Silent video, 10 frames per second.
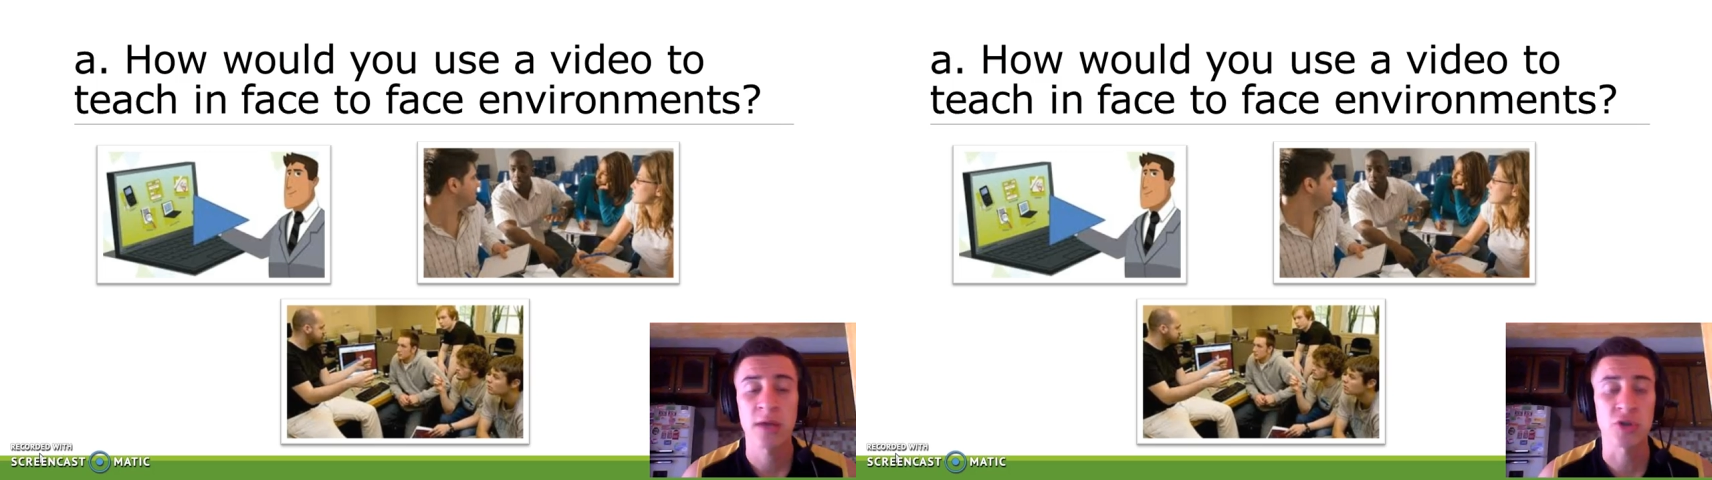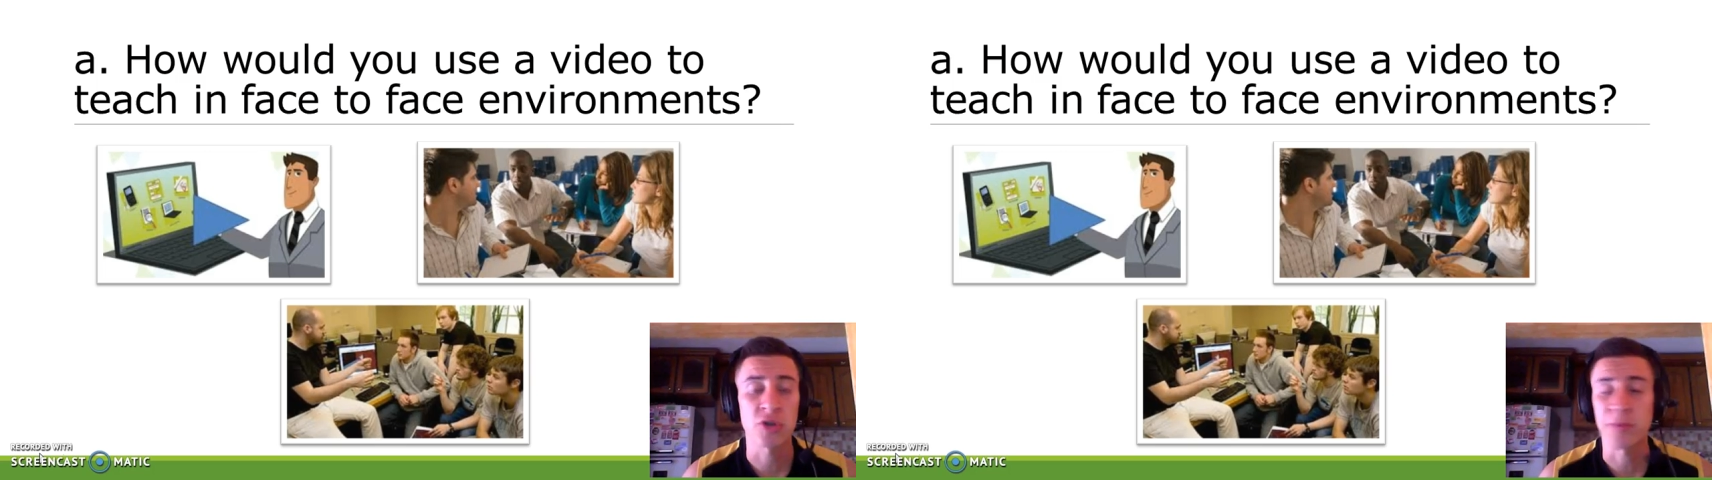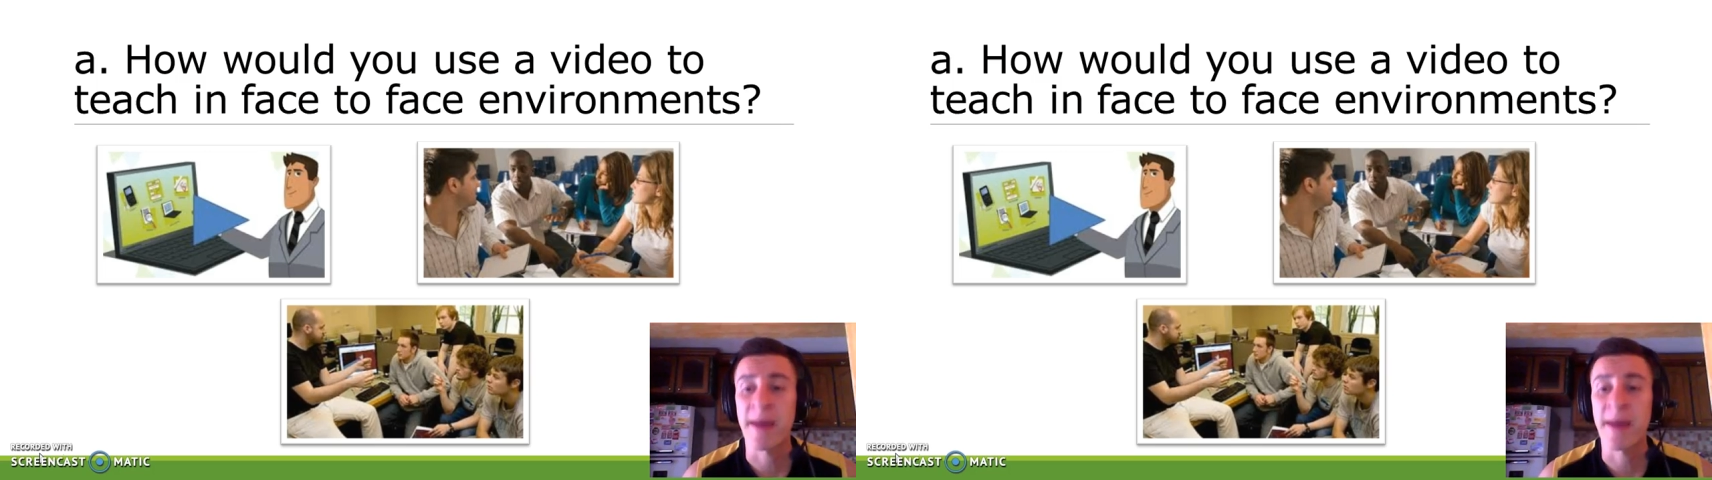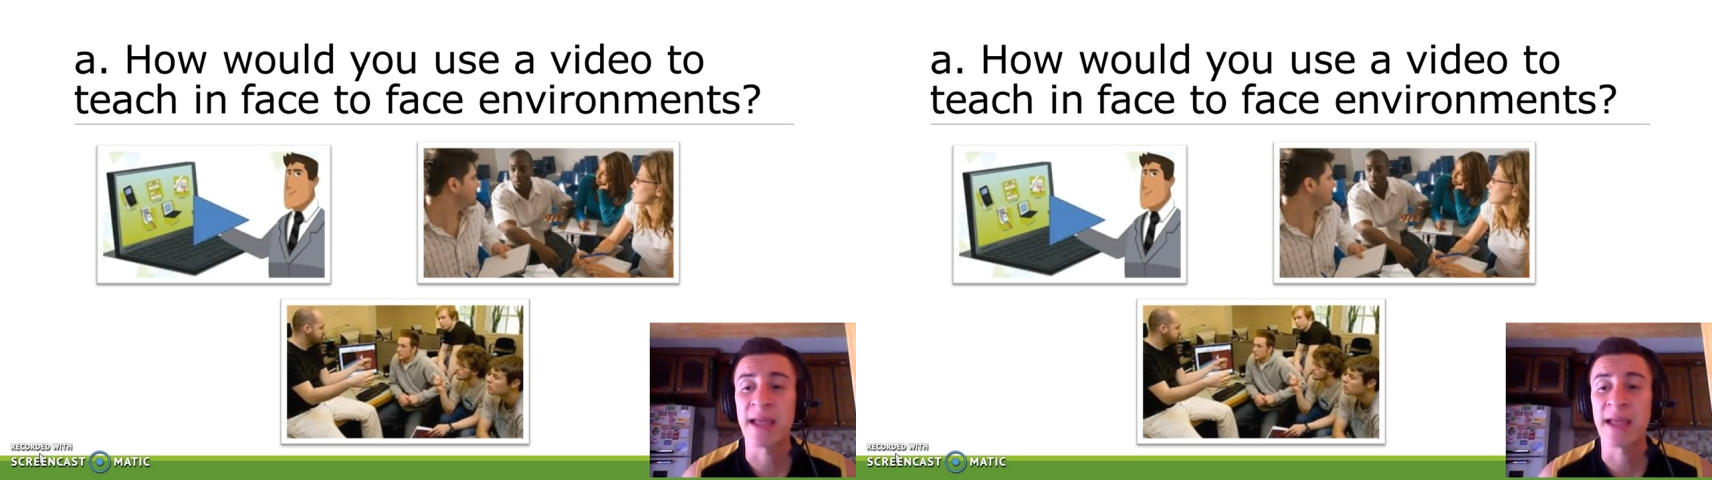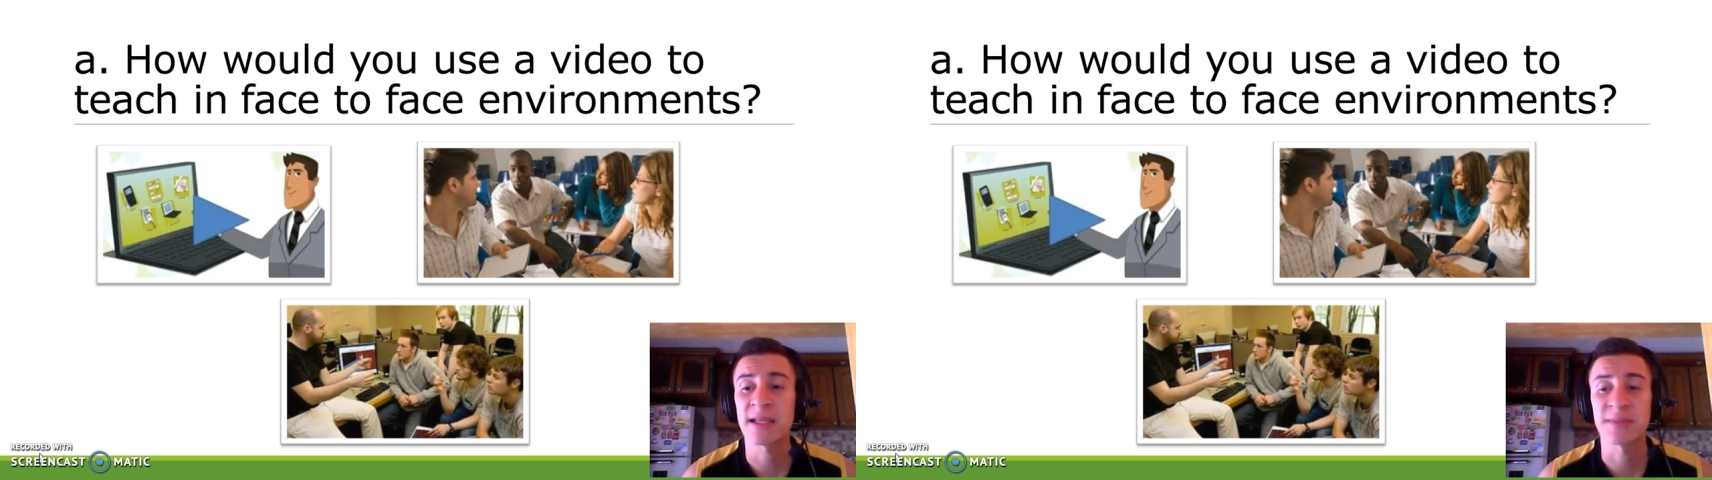could also
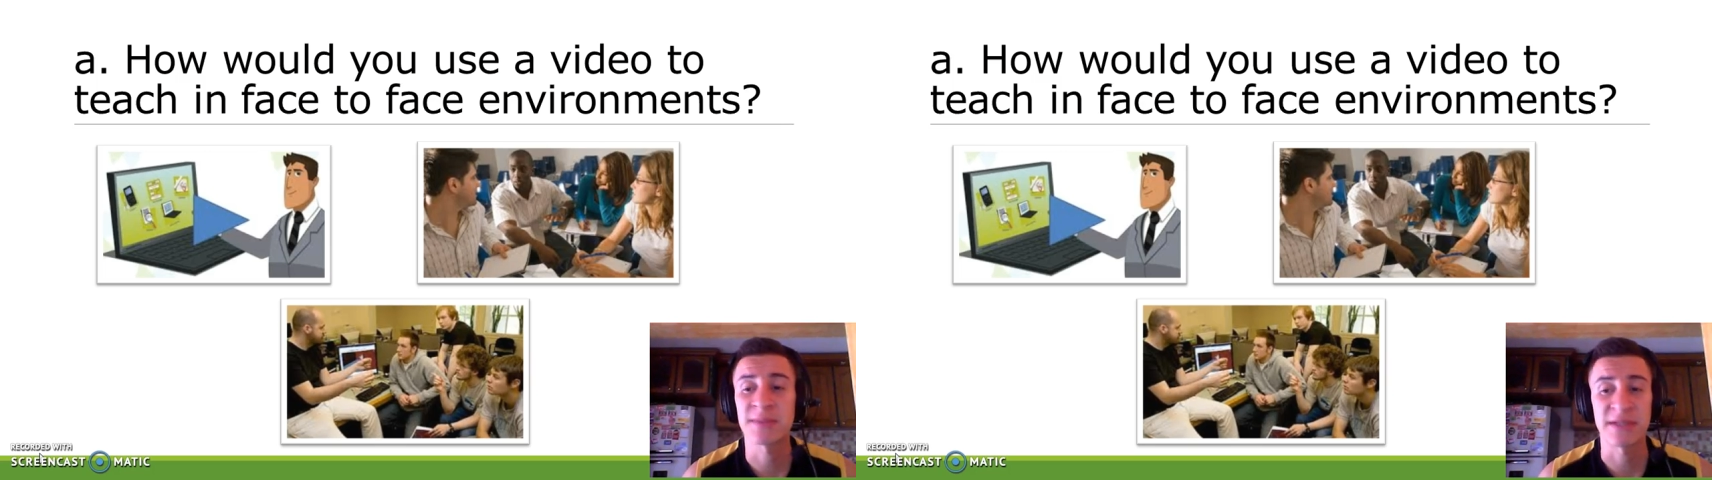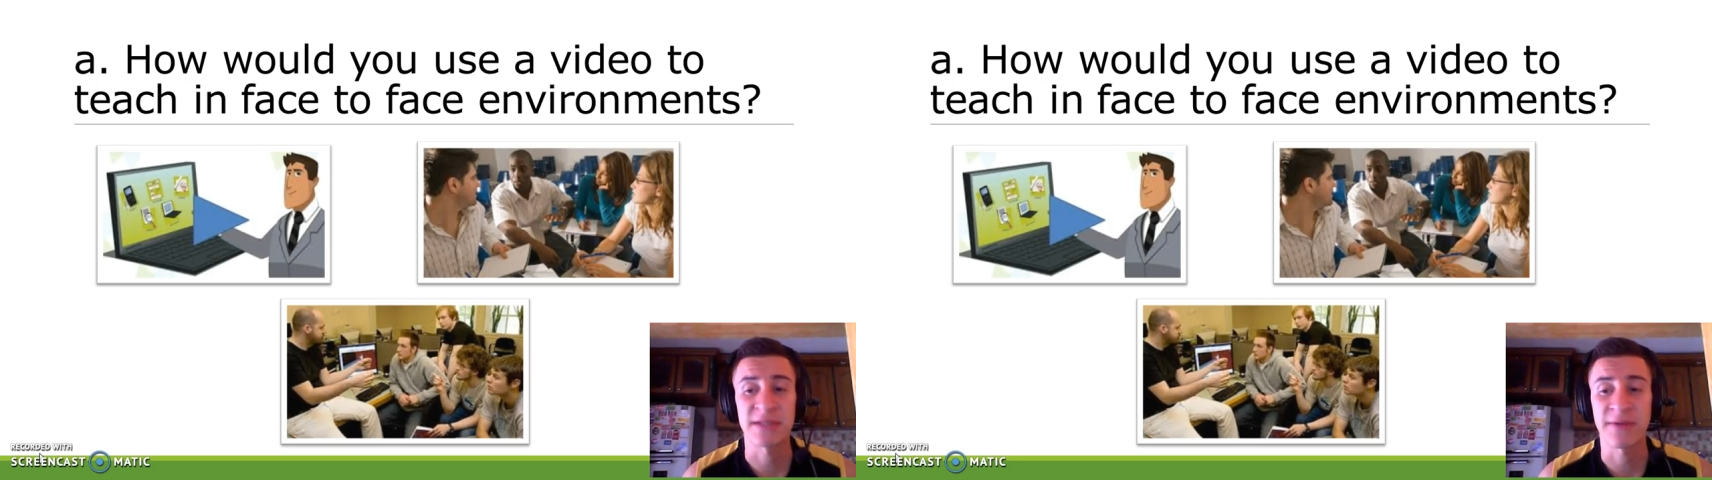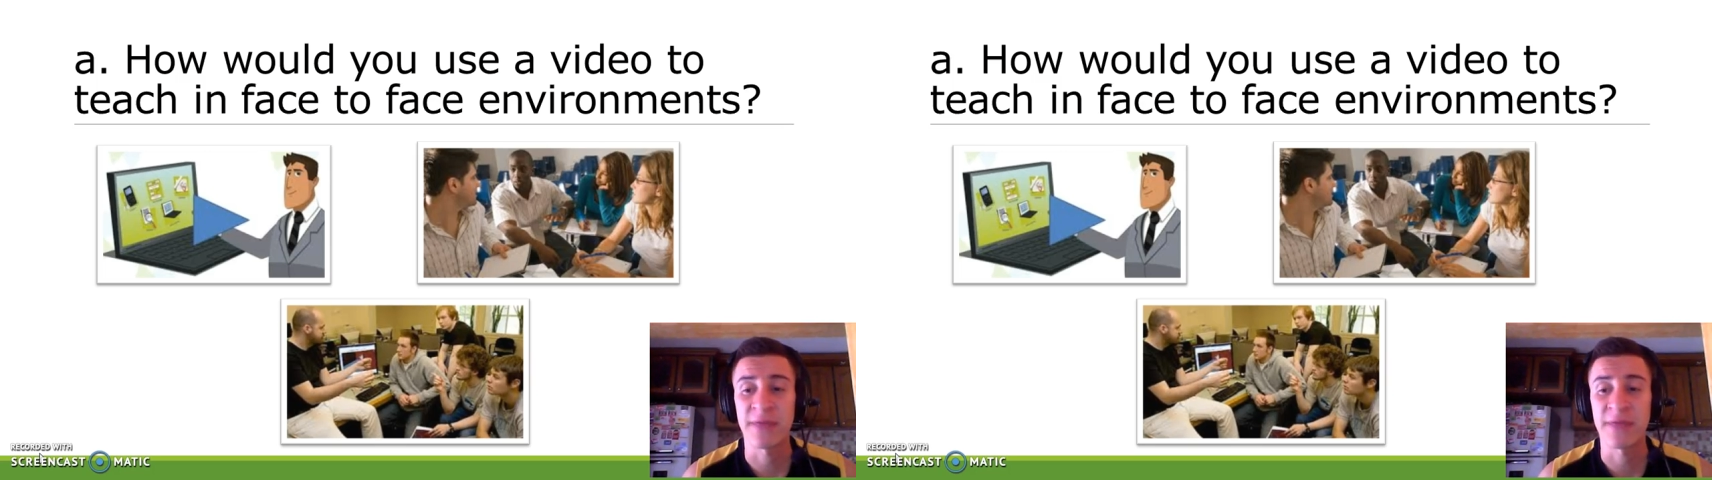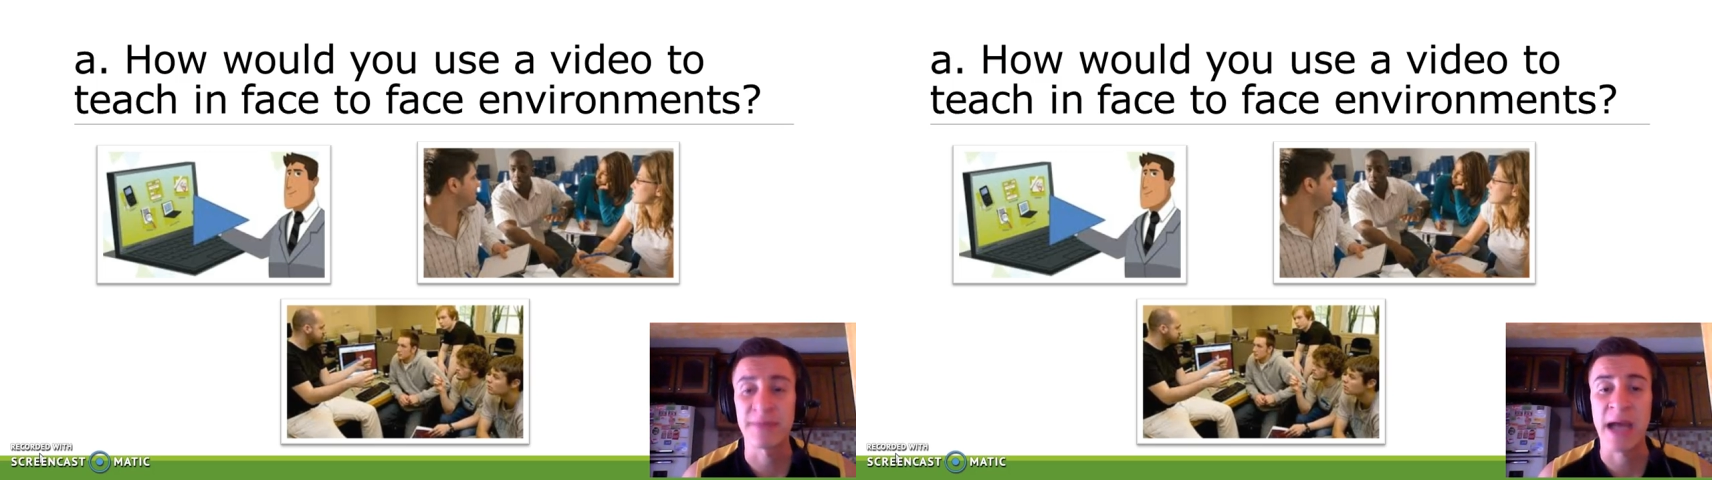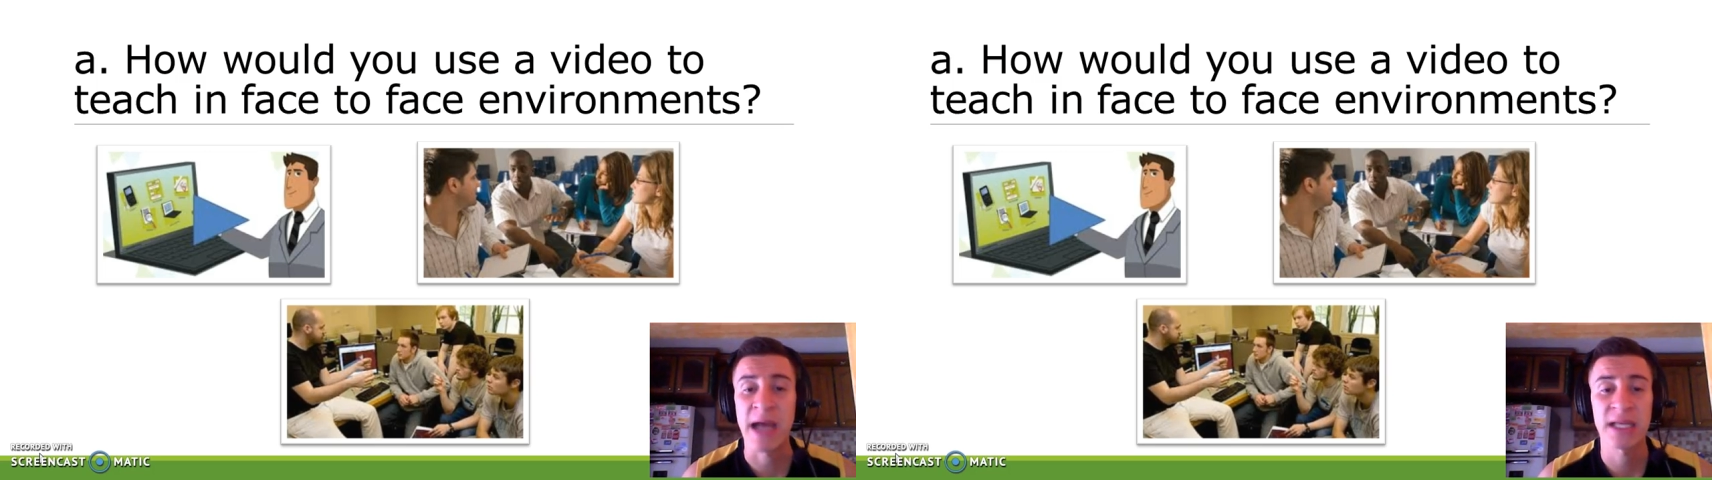provide specific
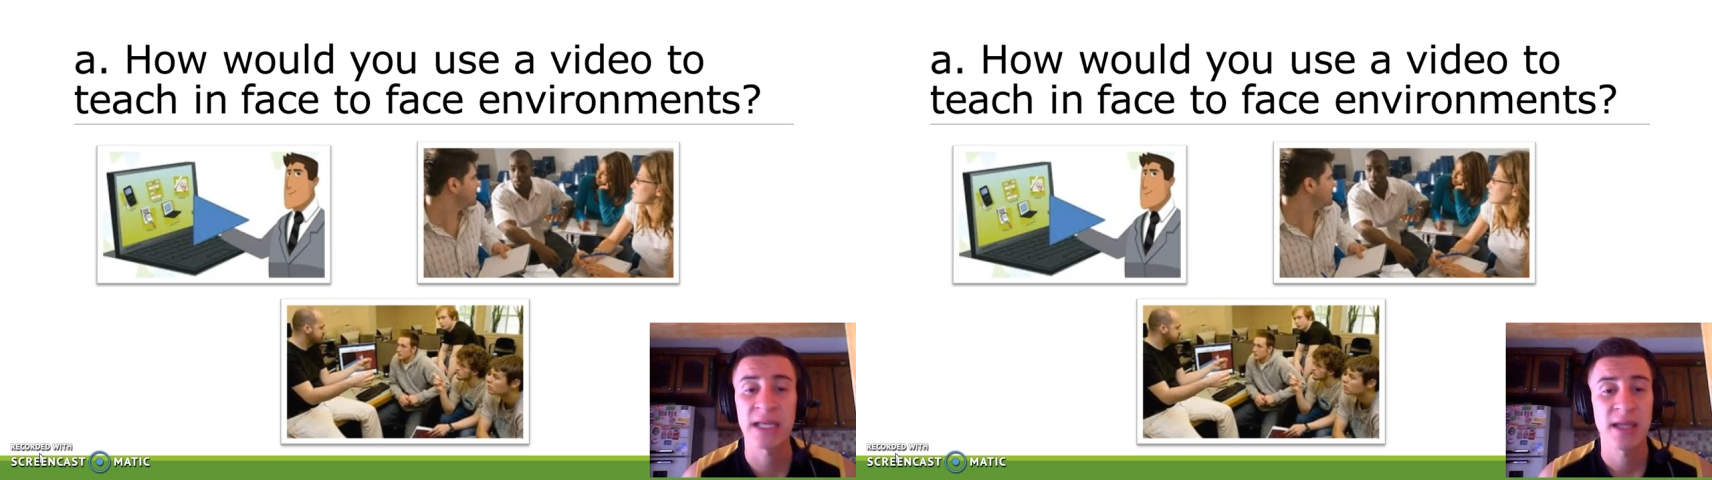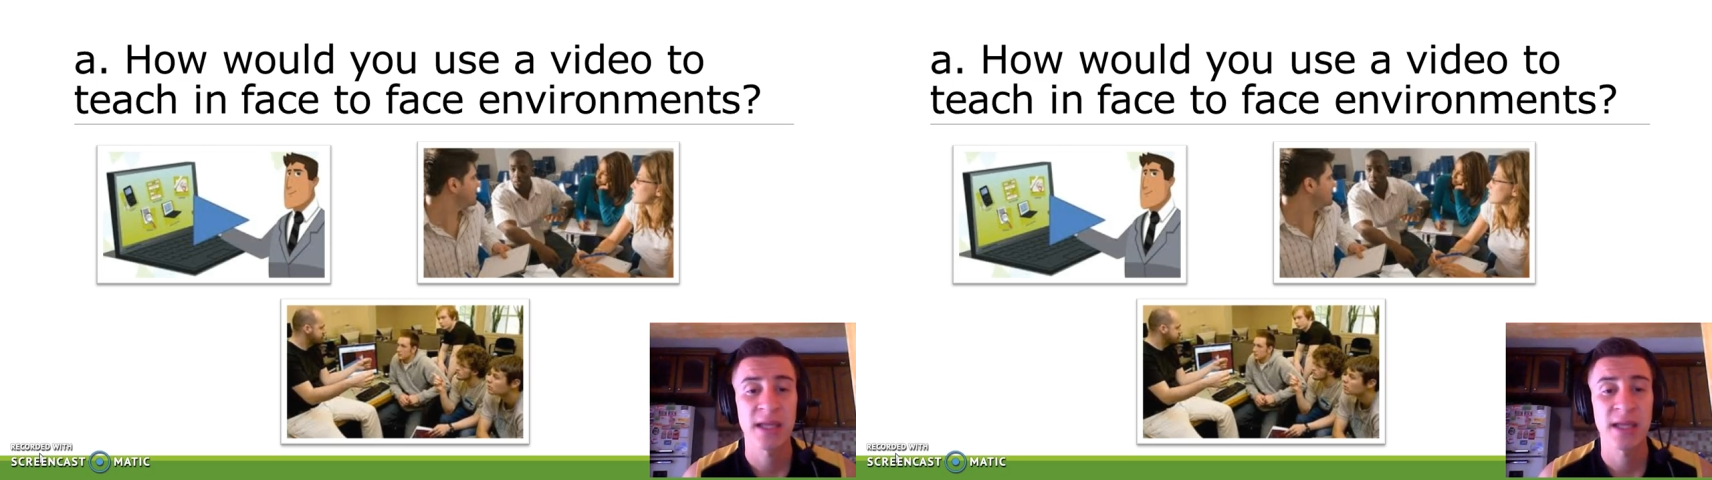feedback